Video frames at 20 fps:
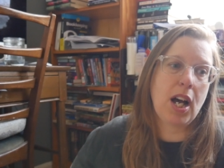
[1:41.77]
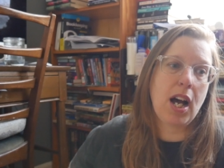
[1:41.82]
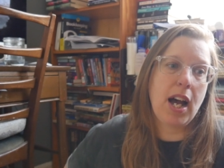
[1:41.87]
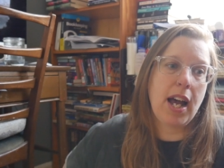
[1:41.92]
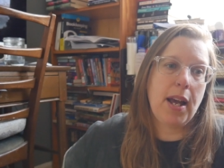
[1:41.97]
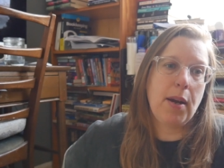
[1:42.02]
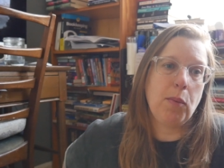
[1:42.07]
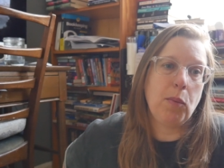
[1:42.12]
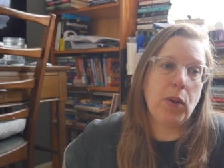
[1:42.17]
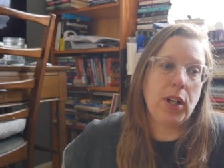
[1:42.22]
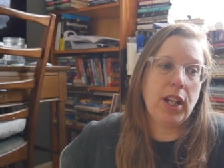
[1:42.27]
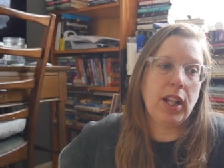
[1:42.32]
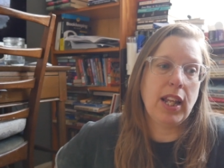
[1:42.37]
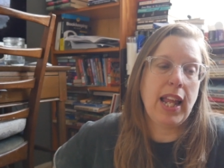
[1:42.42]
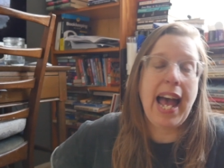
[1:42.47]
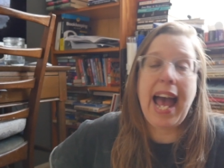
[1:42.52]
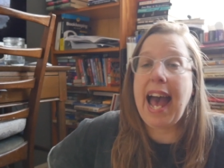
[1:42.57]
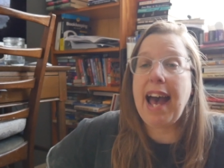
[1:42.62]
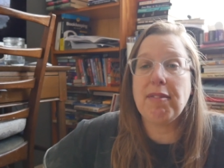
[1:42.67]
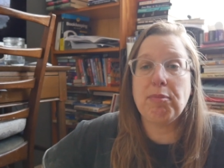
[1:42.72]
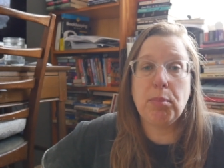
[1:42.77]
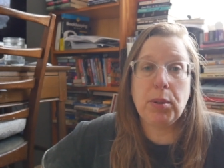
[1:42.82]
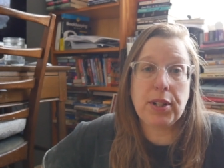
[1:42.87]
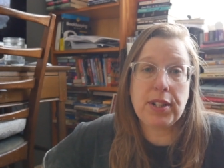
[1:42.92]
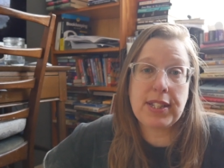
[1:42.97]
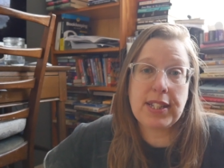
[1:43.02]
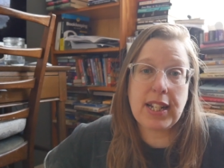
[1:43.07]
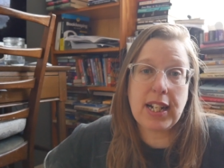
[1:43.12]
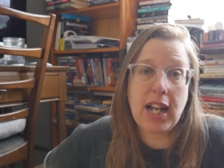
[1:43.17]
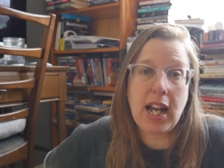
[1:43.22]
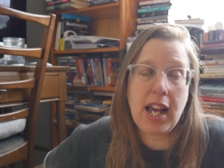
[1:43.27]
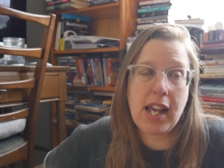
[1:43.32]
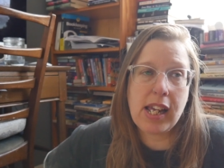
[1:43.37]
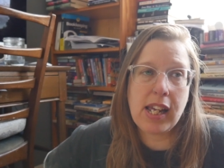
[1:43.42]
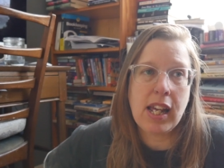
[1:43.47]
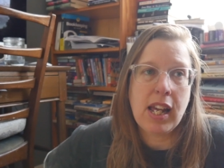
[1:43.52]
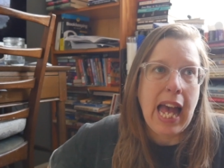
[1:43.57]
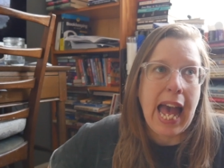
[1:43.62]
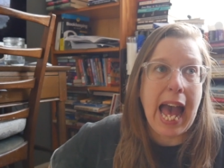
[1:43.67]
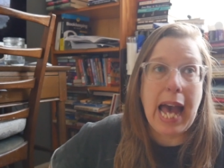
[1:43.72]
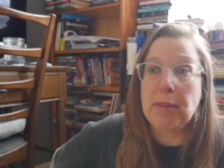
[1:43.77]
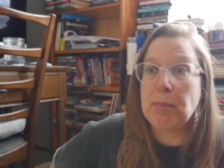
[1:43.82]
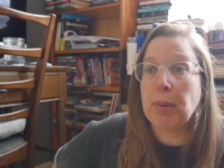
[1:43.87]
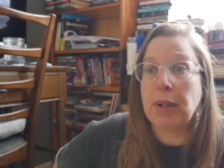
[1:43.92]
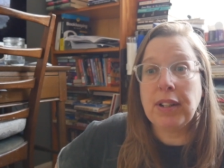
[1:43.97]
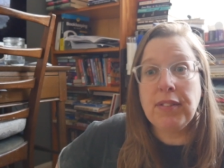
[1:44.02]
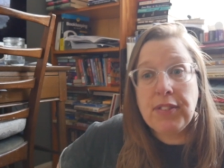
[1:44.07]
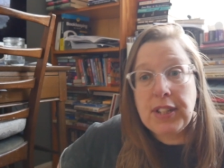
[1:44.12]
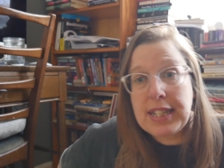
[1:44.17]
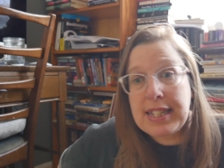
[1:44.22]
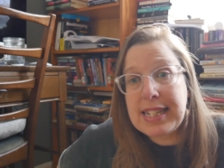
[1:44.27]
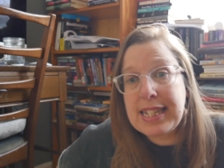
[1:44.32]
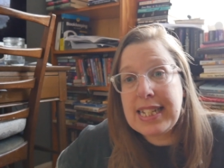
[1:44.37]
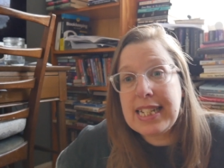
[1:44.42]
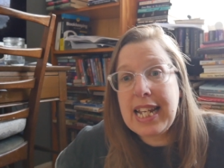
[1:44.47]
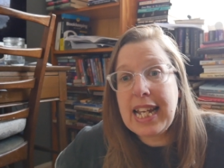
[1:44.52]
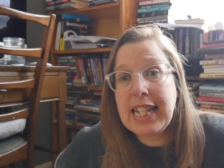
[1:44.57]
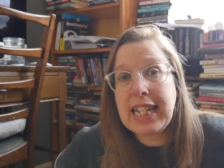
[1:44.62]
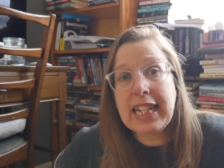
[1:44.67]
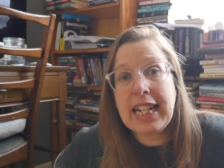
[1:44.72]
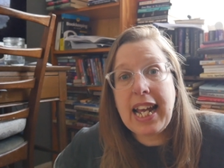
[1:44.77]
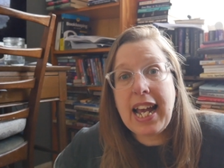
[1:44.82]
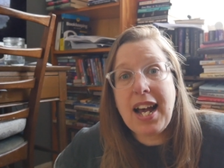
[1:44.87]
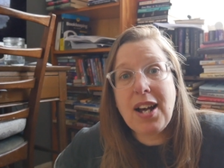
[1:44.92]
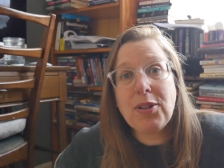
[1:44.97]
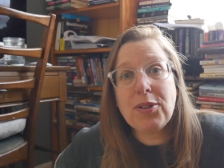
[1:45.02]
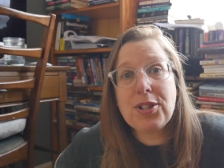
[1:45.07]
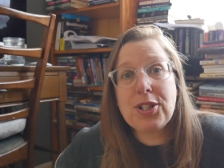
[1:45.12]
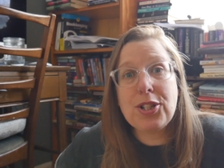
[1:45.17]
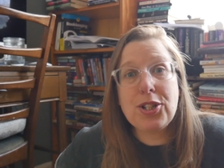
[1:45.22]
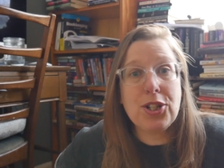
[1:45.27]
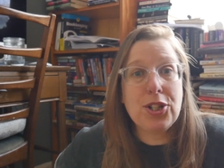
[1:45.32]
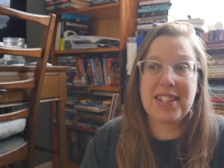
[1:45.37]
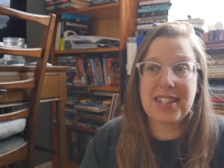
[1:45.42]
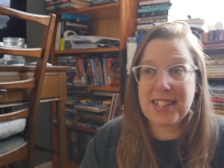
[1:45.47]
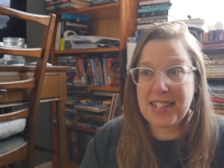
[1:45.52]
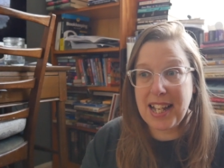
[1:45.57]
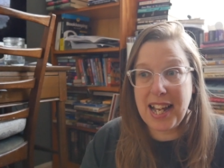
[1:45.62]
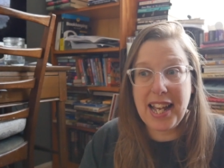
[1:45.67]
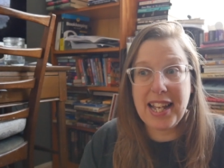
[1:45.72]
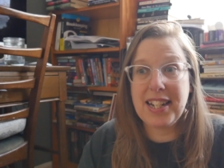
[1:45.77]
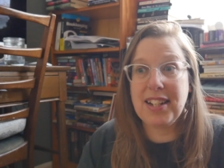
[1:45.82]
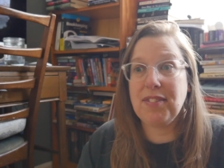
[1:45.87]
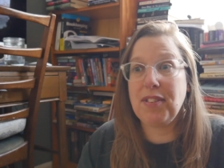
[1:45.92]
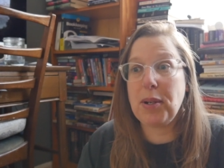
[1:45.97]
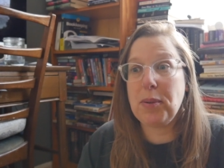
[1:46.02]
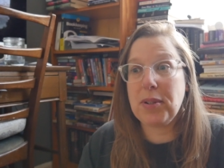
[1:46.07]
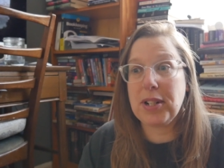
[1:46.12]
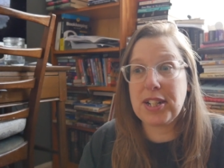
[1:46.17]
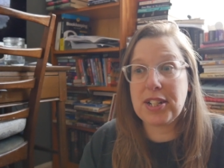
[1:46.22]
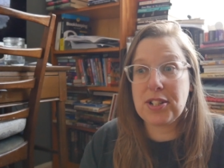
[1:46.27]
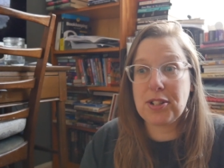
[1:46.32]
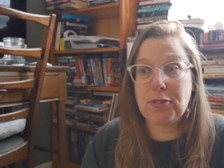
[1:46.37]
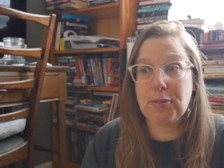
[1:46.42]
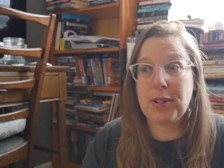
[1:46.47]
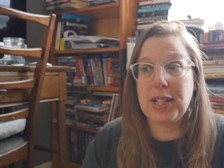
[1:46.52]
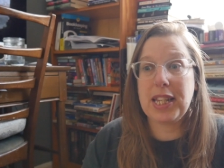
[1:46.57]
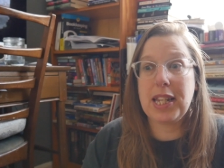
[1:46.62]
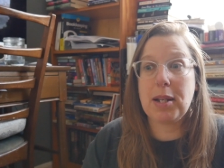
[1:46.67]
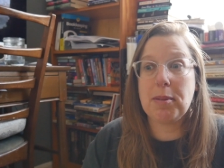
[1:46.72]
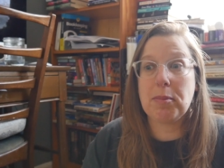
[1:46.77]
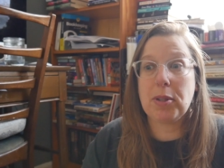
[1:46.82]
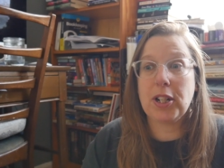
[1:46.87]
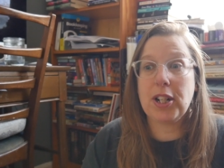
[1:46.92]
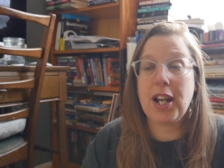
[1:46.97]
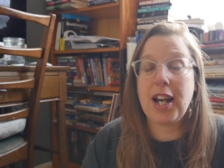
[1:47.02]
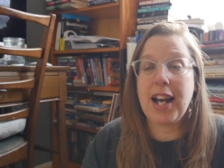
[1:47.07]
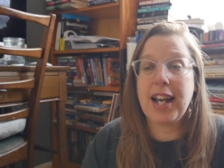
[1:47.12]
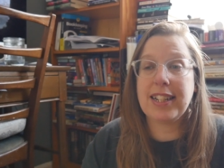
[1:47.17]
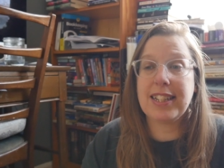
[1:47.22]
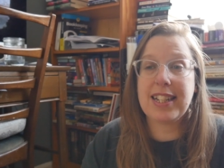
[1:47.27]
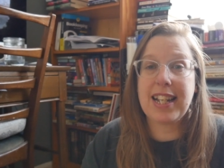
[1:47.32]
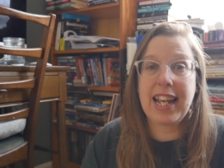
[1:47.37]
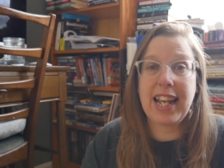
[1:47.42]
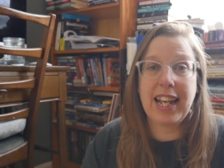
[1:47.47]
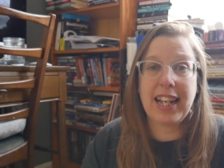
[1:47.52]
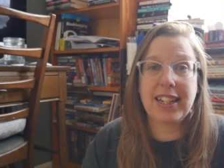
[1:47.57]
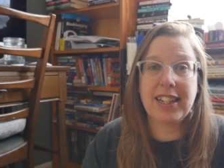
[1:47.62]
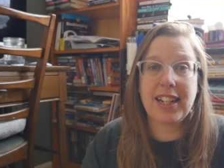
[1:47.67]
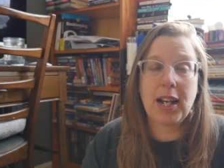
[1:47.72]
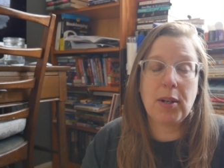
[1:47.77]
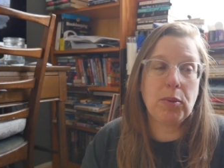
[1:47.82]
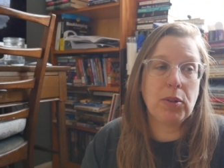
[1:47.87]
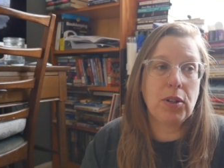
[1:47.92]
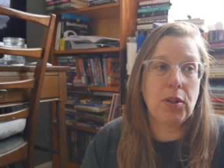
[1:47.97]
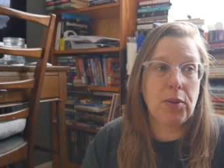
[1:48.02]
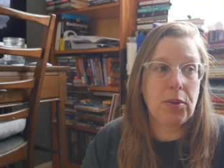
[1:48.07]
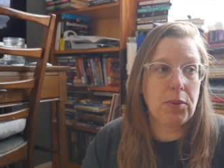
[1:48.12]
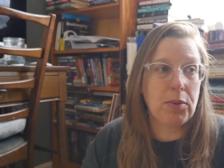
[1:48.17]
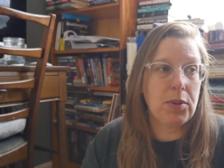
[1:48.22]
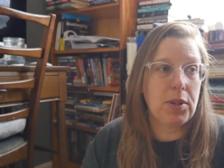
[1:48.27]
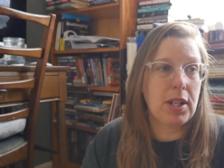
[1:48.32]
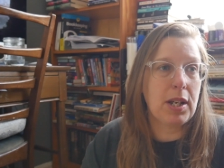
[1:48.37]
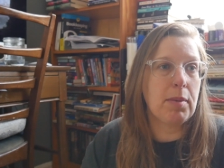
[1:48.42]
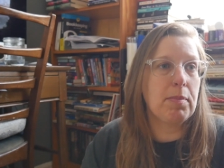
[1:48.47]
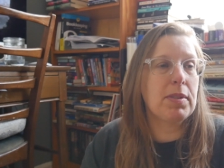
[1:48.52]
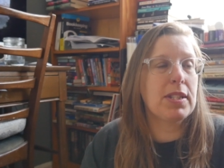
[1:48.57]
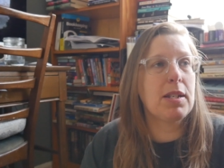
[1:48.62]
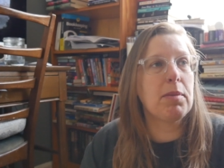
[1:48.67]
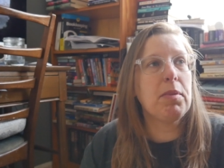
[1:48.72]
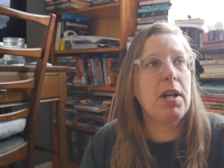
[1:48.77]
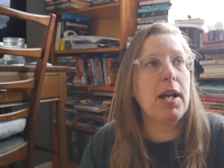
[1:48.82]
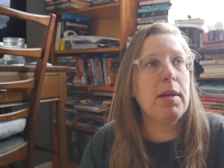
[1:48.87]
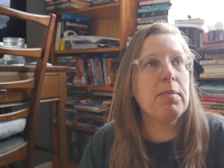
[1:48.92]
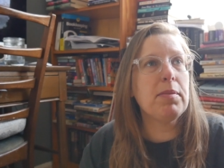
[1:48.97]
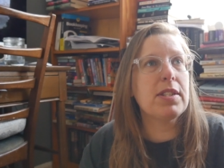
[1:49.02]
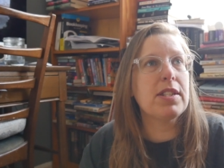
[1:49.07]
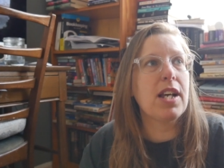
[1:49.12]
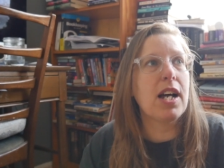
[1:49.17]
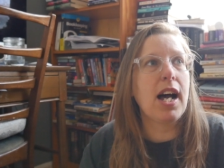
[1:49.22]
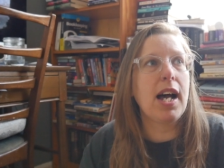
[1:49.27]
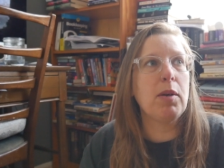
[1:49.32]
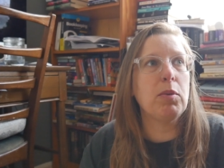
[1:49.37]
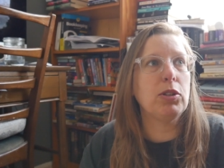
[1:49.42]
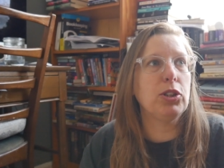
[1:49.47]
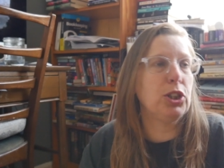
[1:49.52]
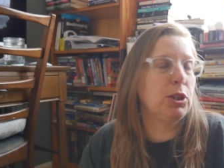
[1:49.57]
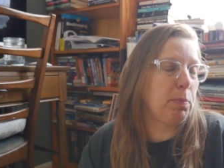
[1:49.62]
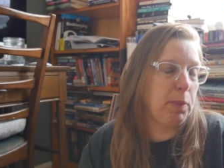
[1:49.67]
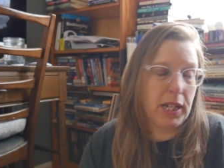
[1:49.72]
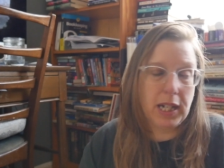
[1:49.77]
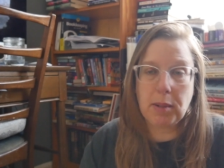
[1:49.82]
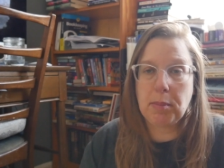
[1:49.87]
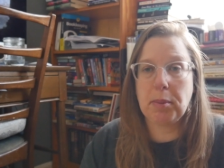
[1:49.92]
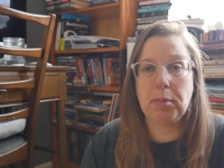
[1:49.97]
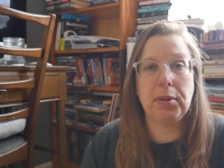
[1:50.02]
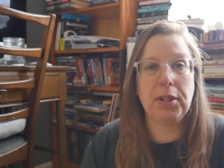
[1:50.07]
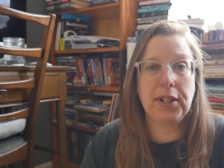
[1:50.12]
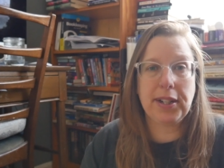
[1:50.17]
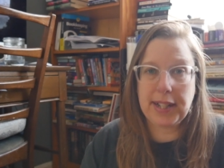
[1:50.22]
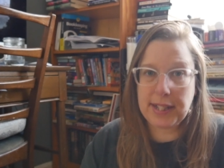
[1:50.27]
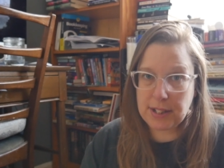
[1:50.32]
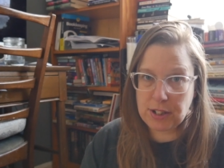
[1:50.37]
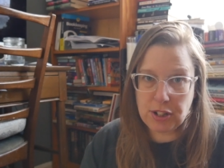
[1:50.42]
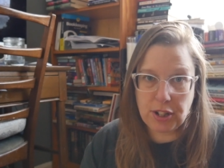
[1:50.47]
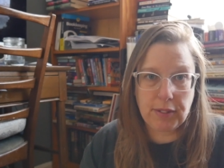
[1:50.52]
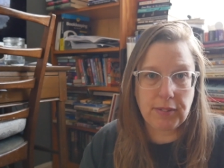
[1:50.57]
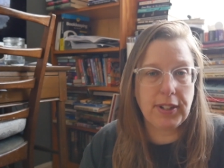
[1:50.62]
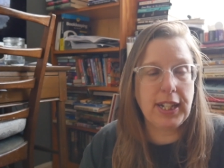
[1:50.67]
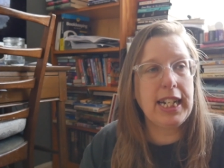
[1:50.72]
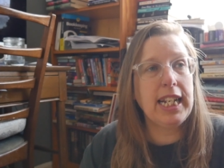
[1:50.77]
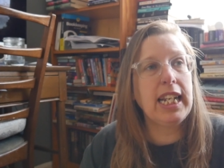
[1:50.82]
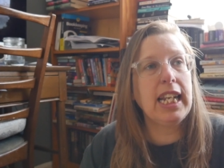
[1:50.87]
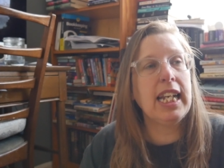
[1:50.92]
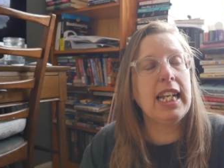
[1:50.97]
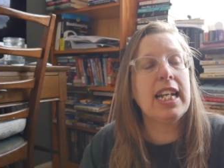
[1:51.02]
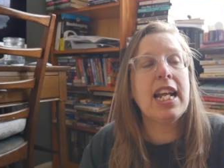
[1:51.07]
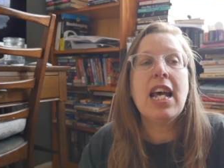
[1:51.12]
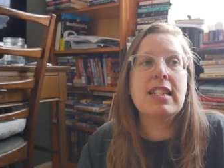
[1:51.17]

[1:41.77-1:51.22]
I will have books that I had previously taken out to decide if I wanted to read them or not, and I will go through them. Sometimes I will just pick up a book and start reading it.